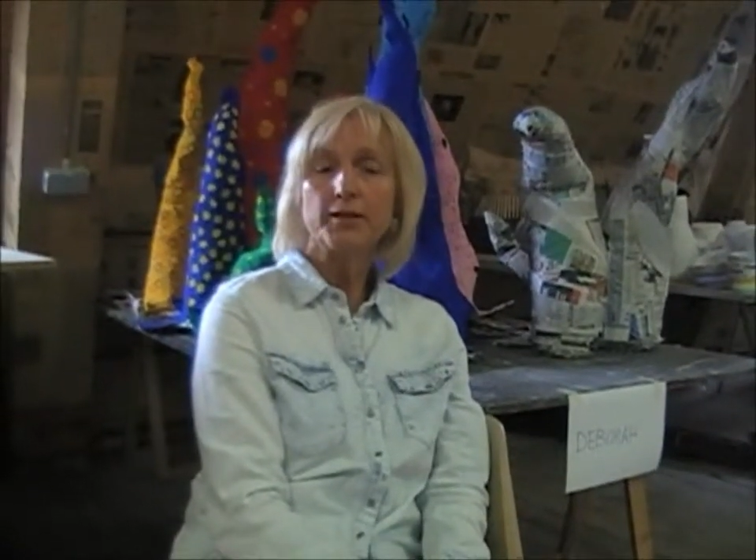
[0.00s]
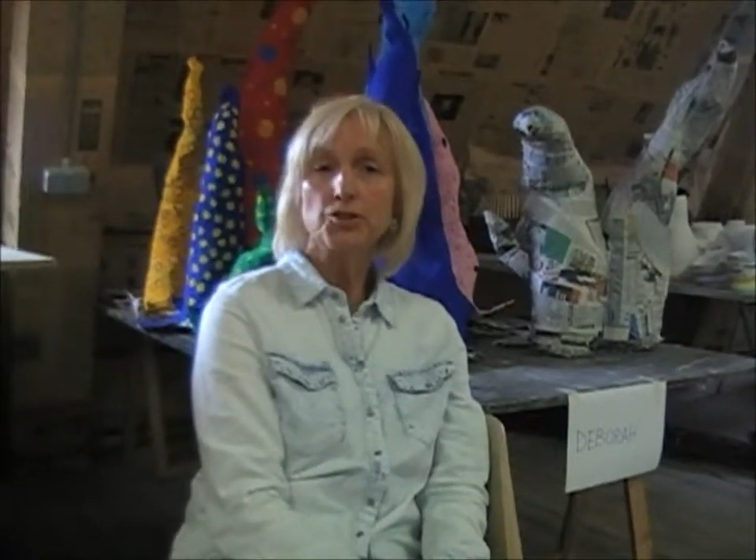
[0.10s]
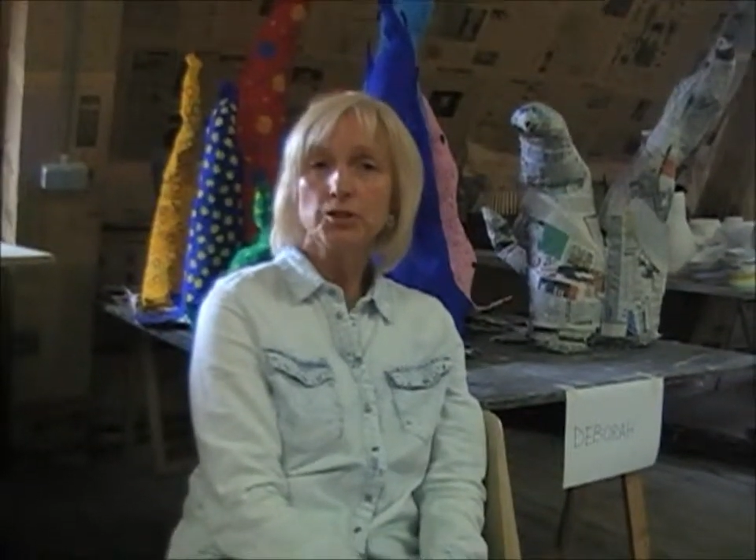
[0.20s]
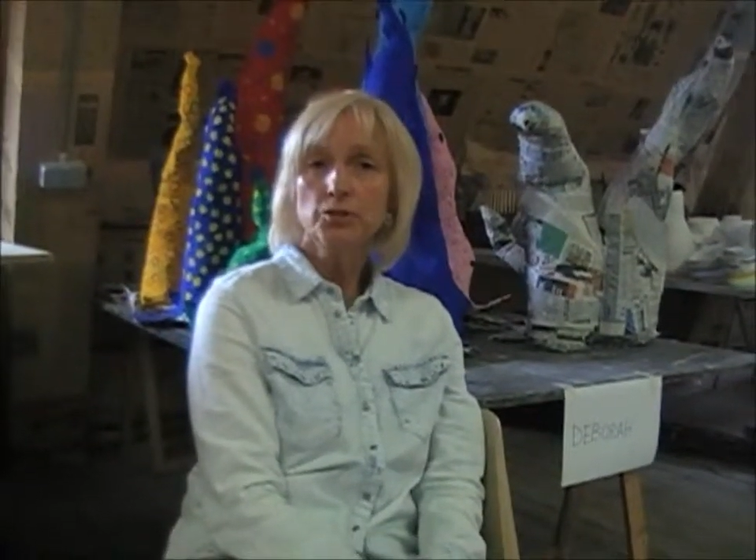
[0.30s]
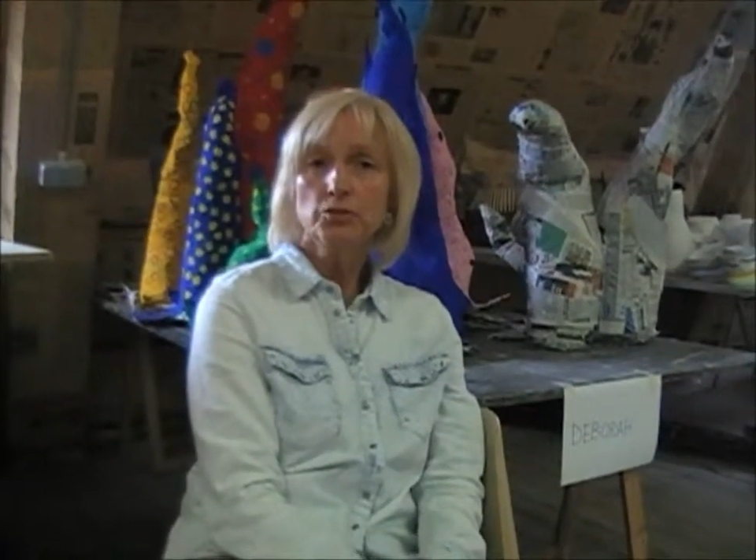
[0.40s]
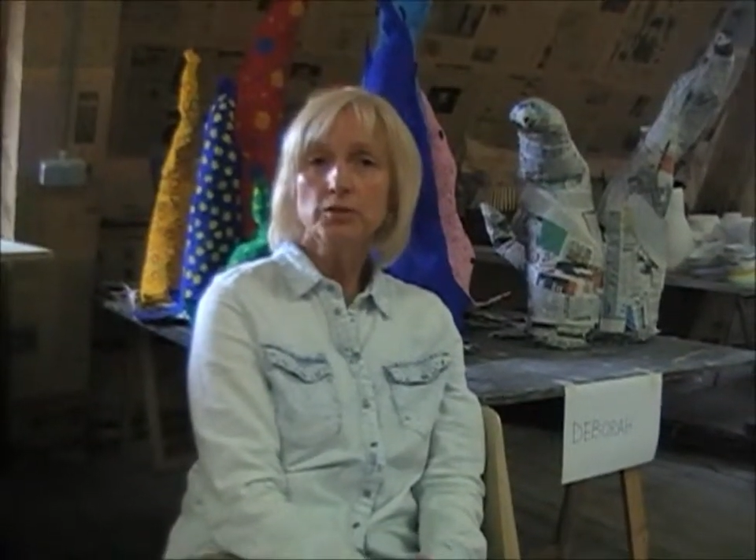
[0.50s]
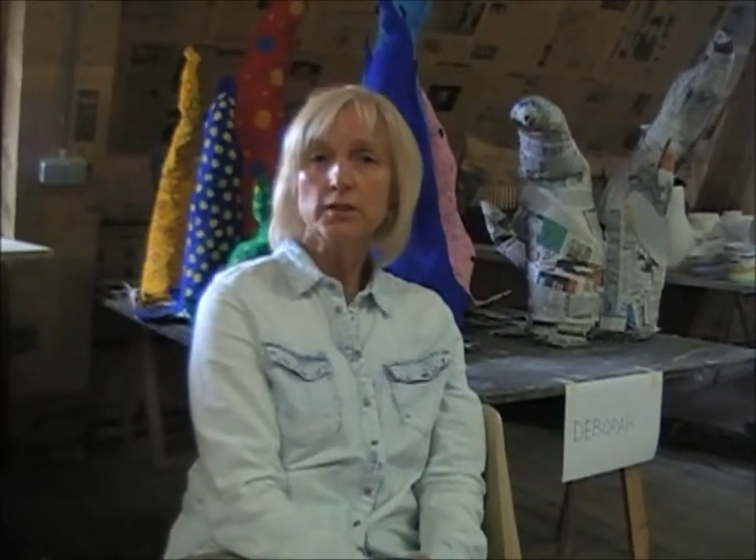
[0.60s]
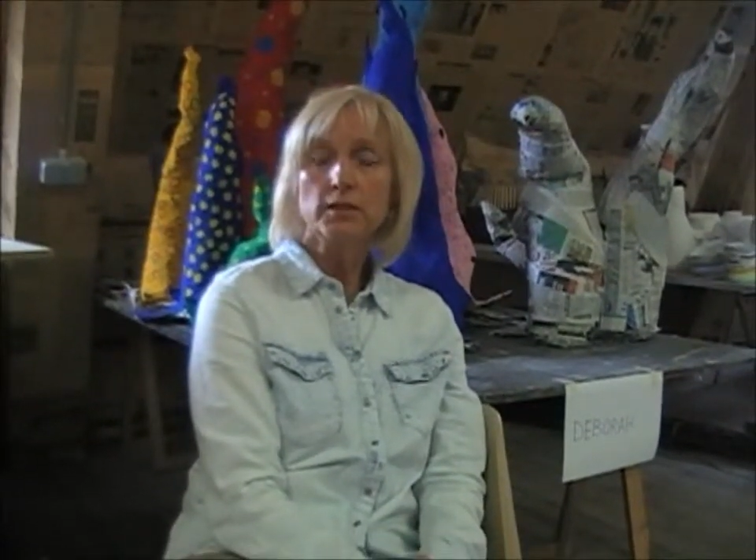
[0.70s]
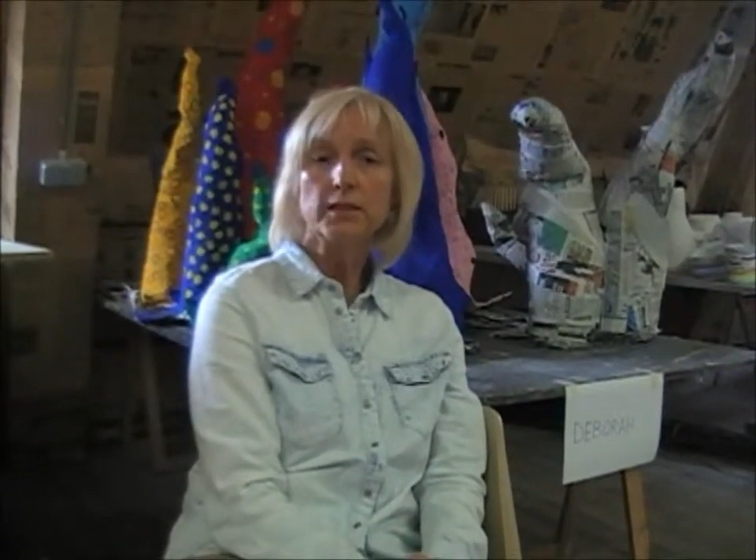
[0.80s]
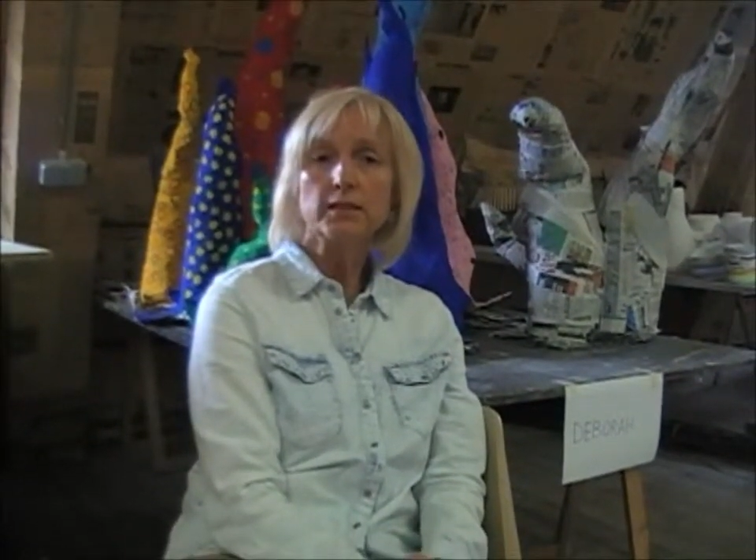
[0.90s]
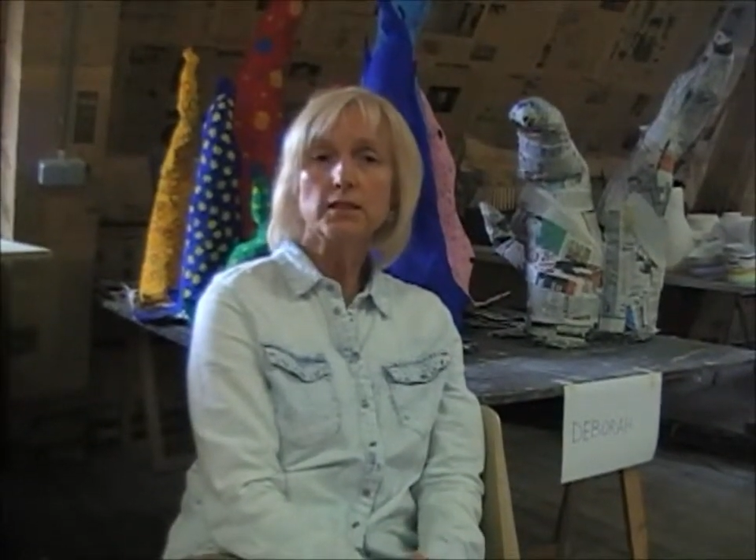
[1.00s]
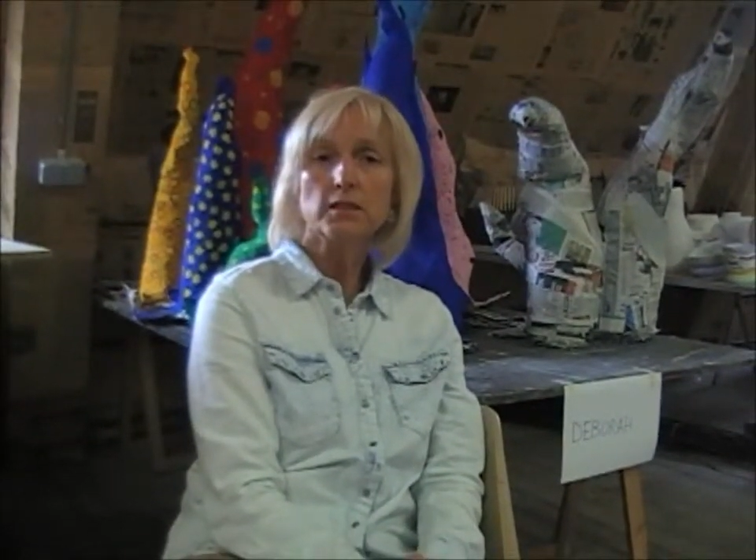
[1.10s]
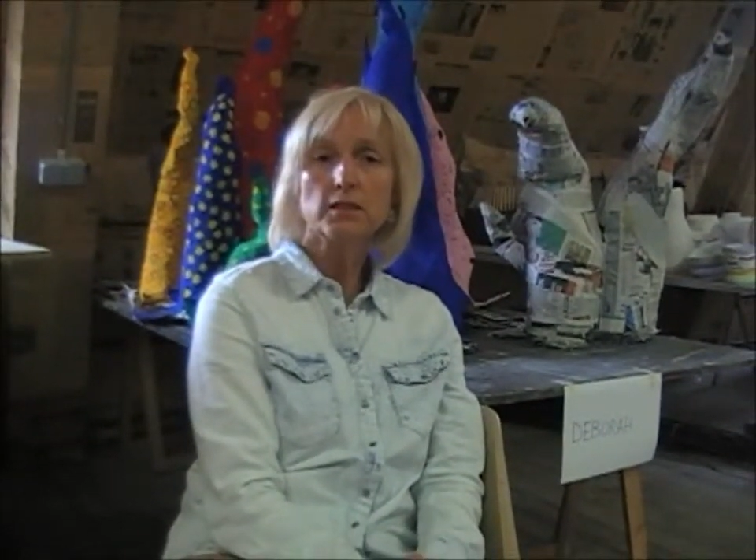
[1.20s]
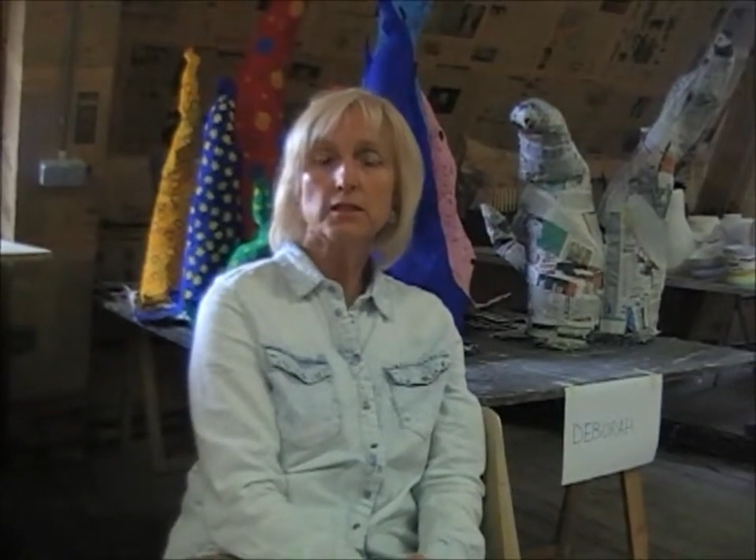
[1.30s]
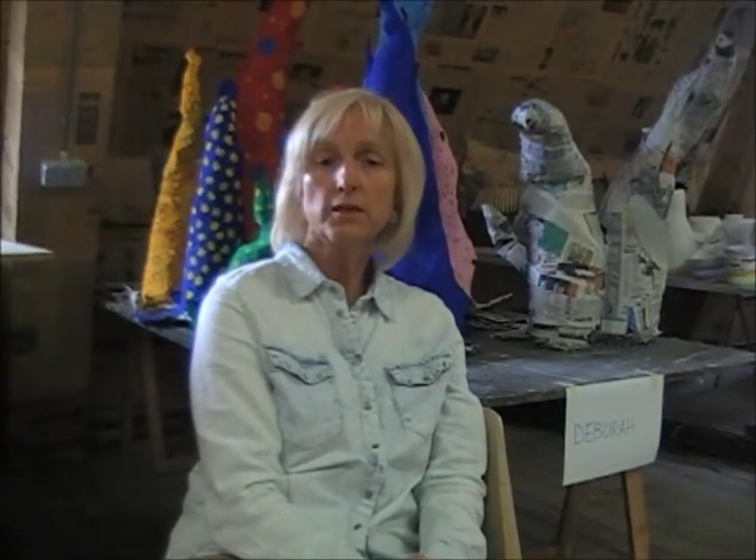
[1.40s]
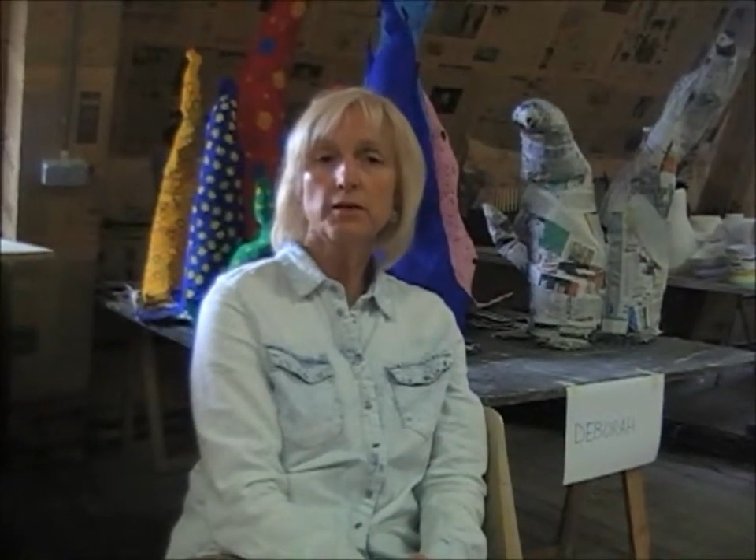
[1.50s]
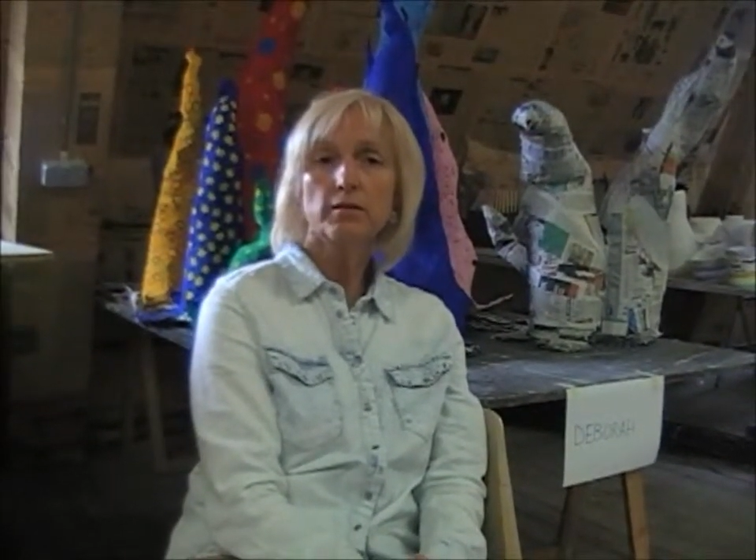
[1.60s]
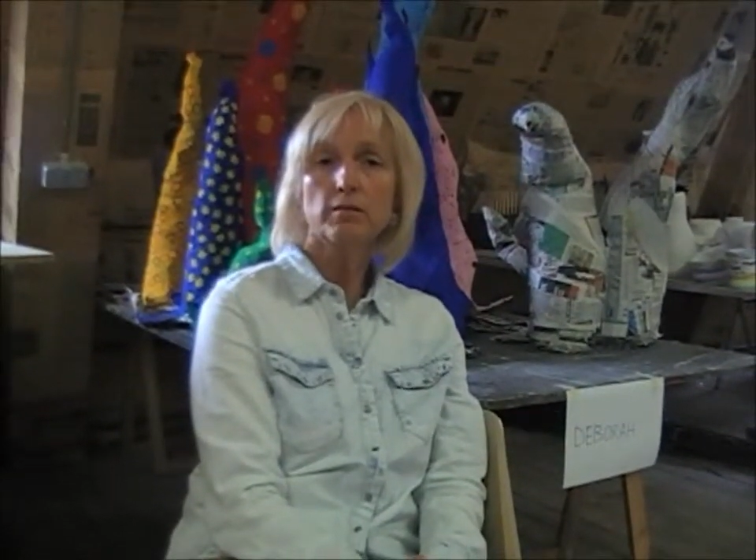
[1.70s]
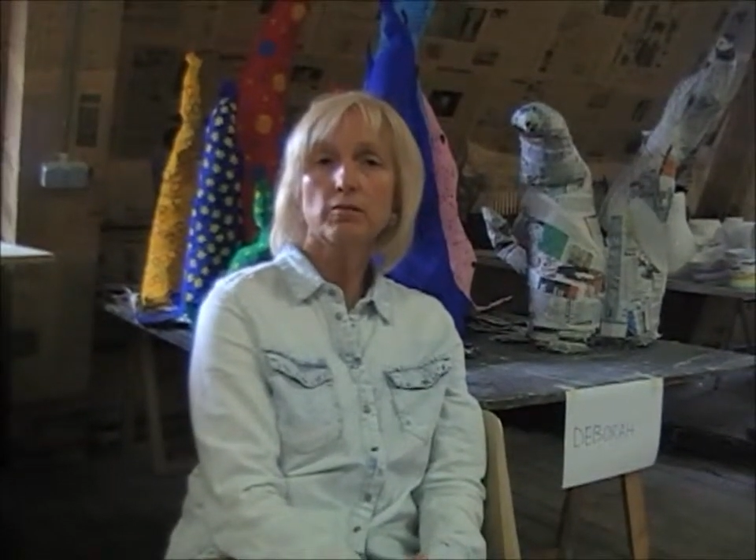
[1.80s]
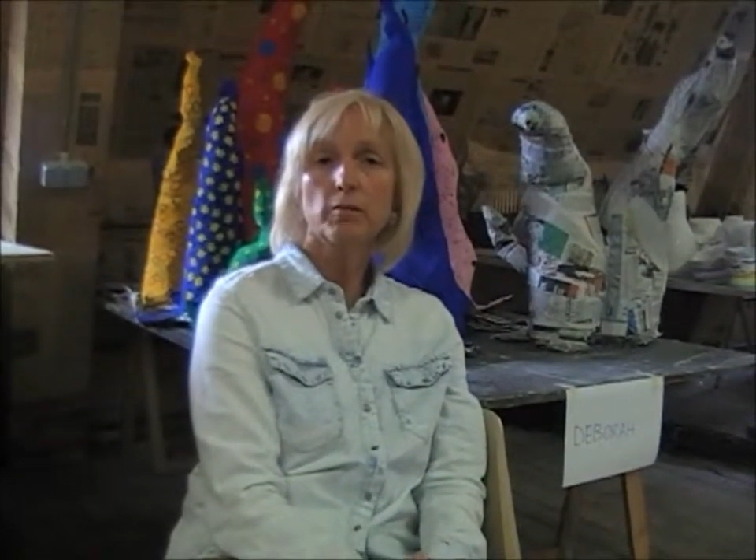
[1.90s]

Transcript: children it is an,